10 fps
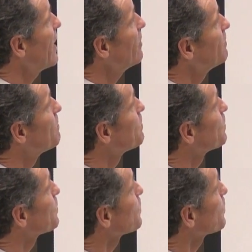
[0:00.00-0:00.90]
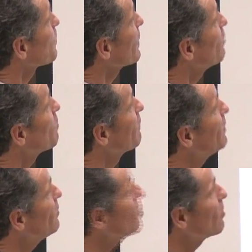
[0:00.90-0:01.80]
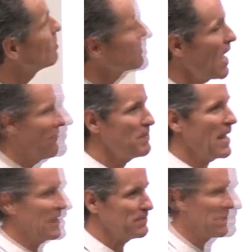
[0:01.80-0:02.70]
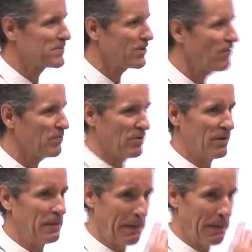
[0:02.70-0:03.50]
And then review your goals off and make them observable.